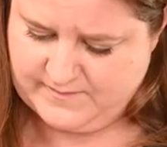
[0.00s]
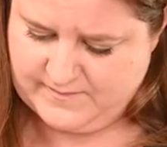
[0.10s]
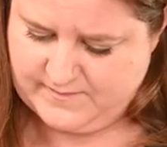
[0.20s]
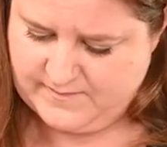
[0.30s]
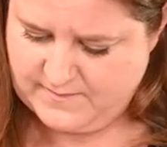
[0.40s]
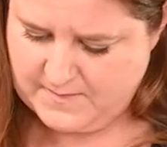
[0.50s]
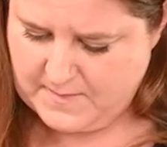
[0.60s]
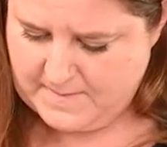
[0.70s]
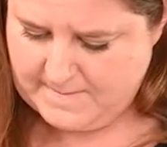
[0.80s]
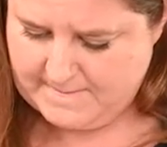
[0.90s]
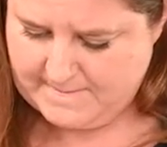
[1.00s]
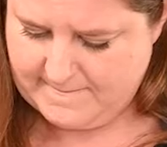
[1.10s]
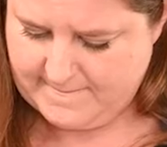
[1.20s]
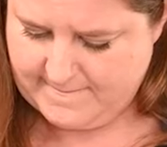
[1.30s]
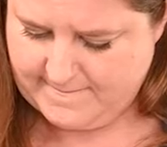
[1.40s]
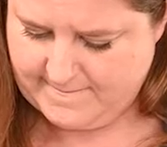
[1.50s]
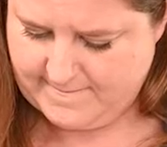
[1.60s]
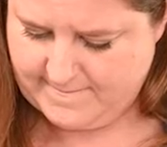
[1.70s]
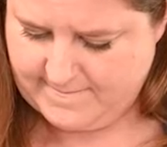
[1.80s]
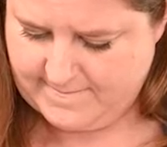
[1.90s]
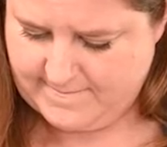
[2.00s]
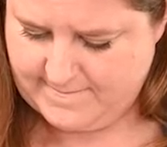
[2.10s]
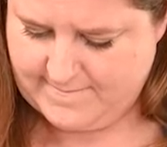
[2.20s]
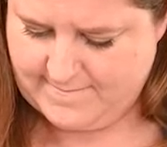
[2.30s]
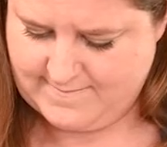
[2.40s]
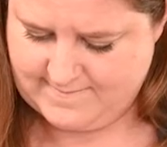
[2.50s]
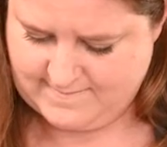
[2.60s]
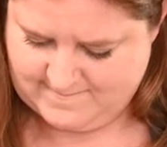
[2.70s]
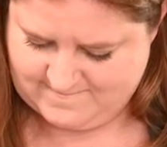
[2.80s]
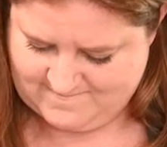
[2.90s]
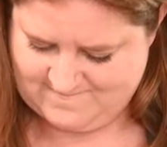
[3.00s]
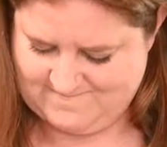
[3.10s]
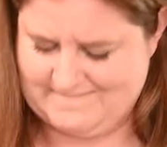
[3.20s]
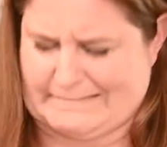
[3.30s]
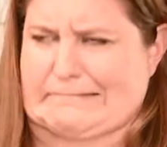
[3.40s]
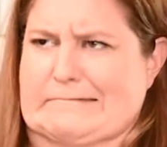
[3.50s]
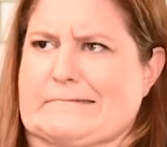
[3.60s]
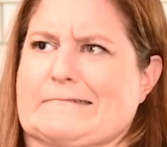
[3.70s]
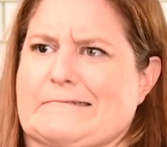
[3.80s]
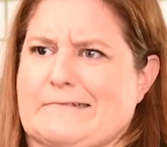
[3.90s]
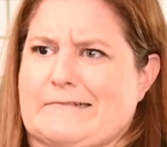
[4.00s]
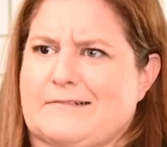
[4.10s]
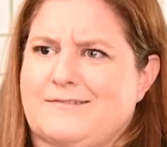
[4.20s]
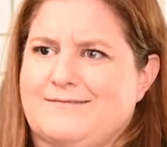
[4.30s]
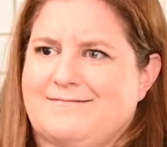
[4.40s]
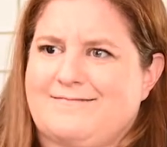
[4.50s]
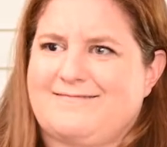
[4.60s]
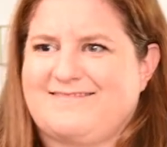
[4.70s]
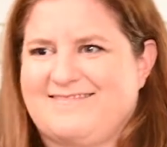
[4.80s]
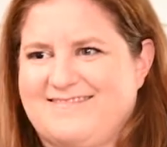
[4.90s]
(no one is talking)